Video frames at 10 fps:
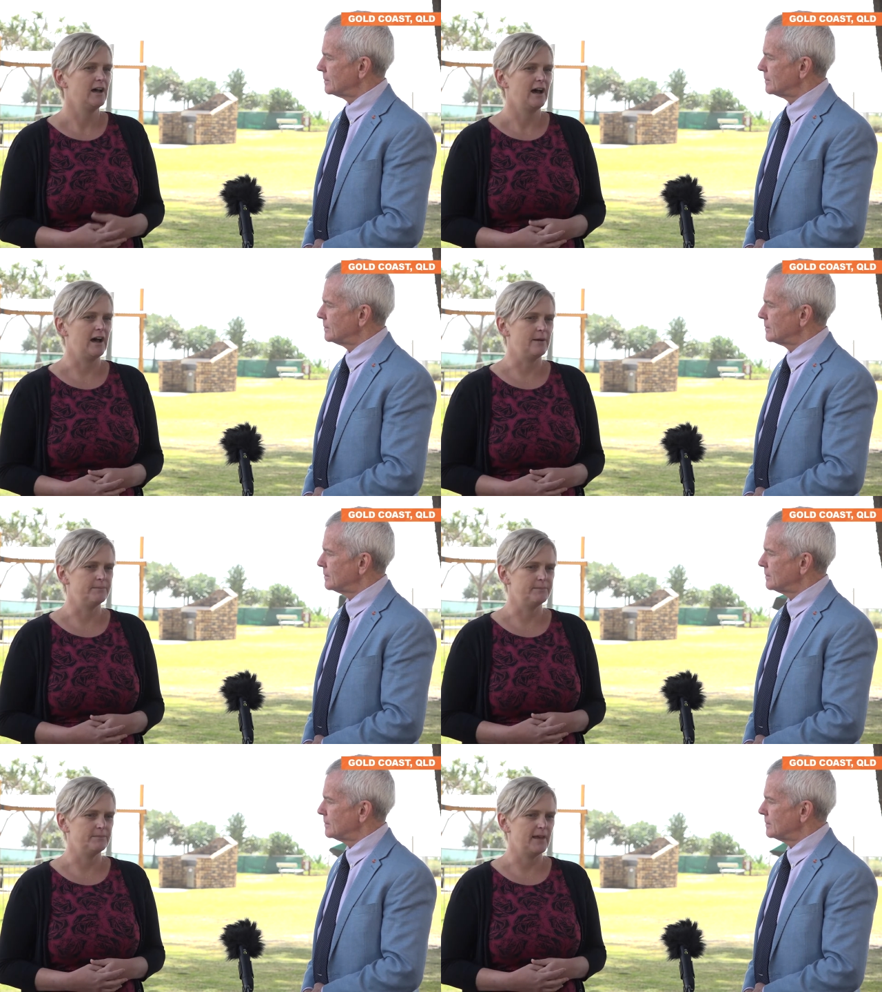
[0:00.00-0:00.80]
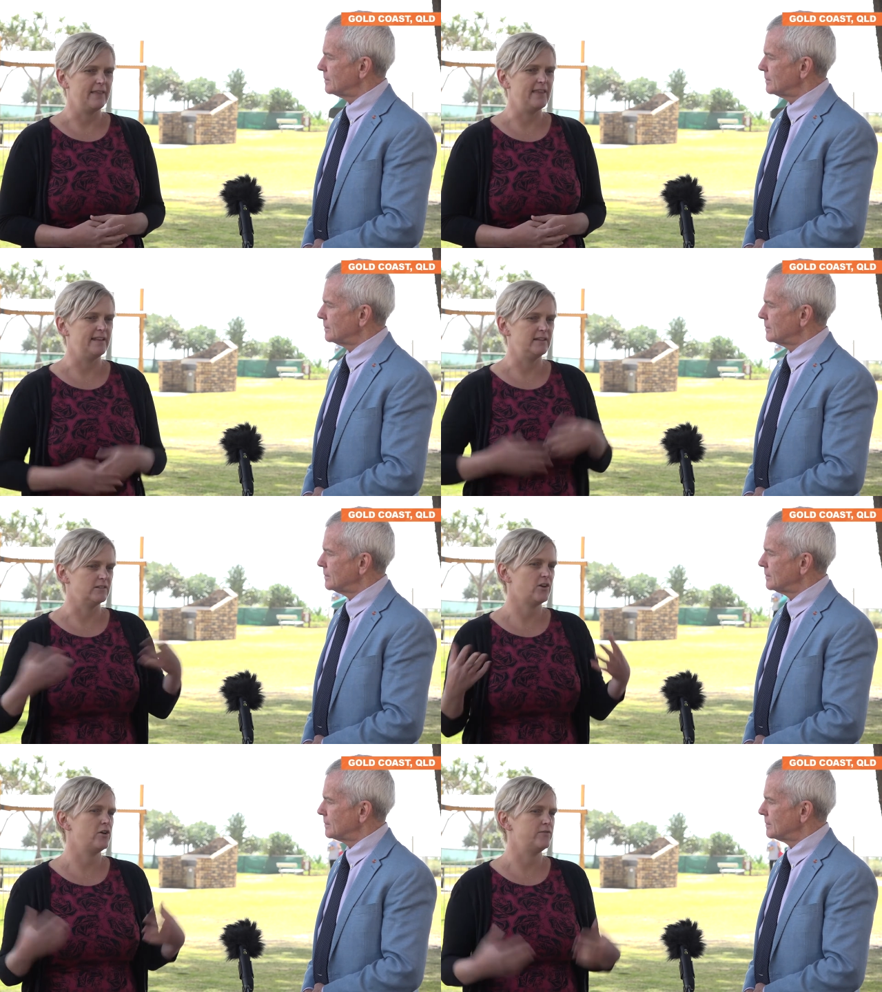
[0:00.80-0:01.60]
Speaker 1: um, and then
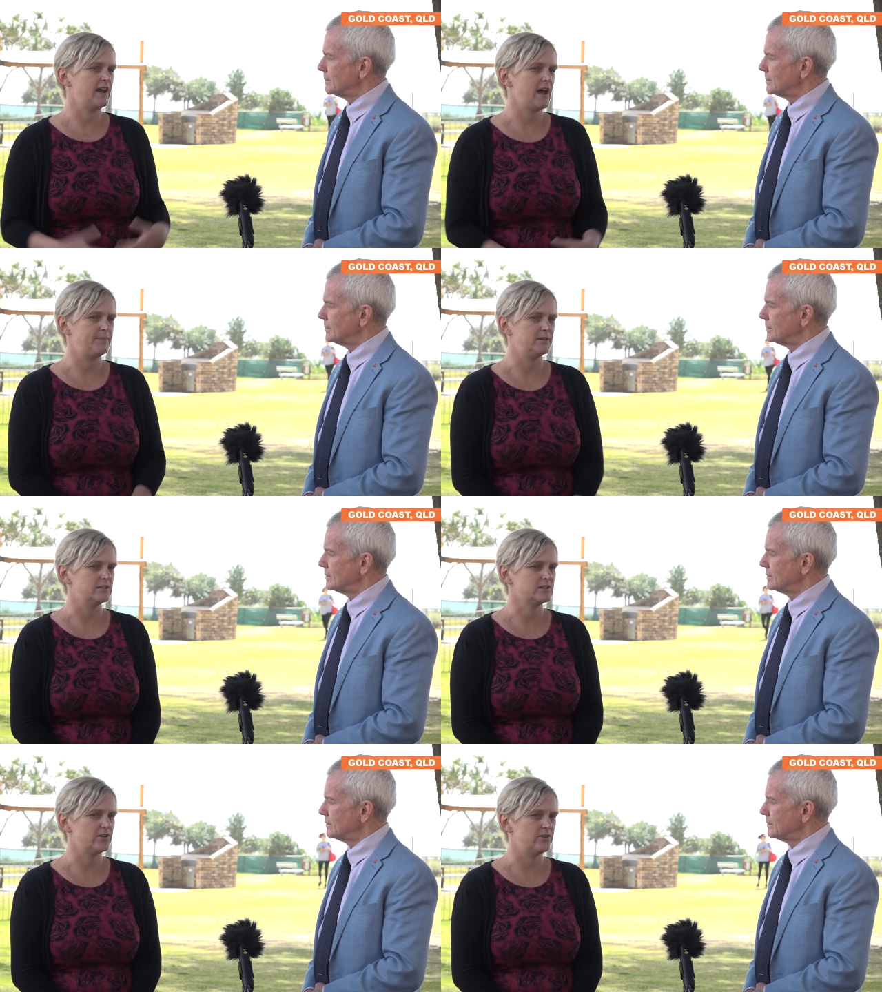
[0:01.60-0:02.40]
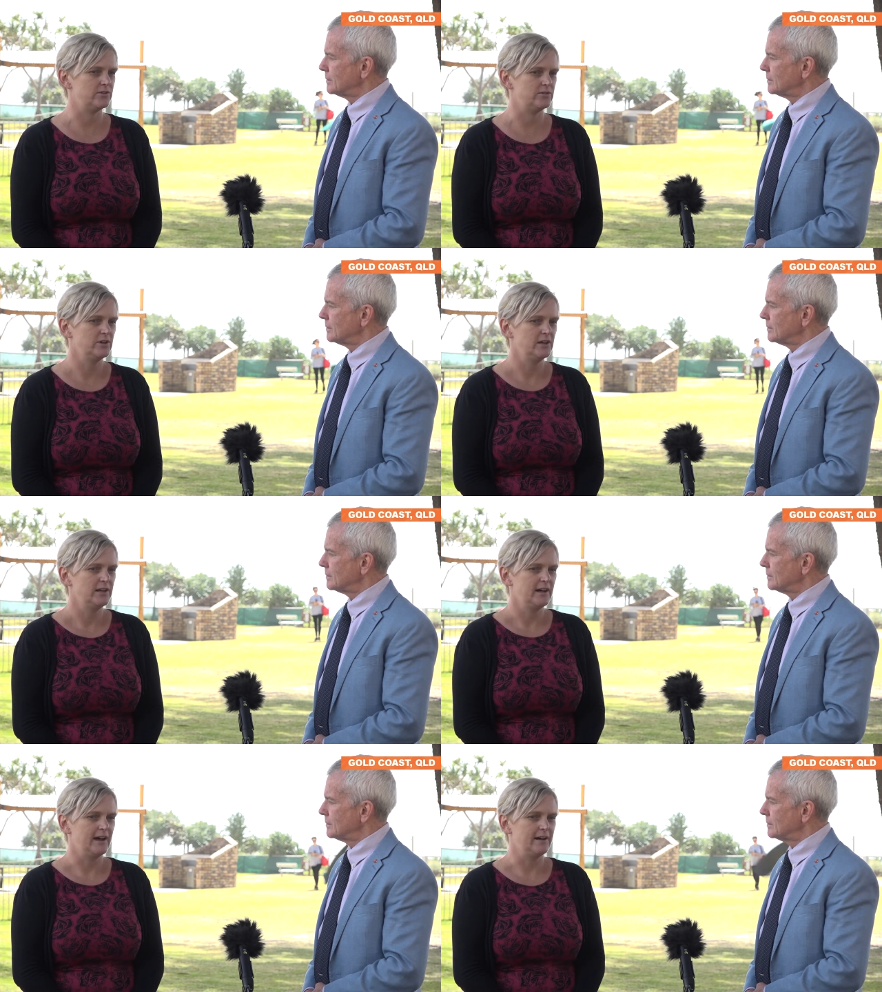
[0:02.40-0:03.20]
COVID happened. So.
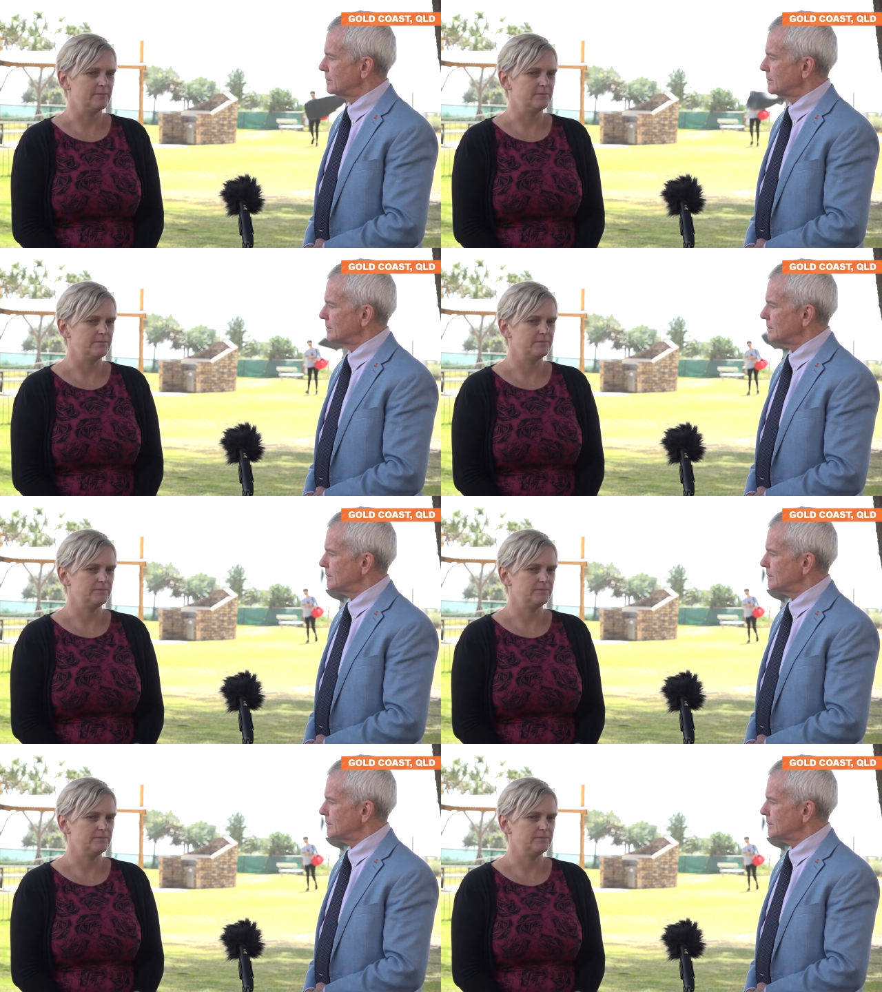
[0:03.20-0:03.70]
Um,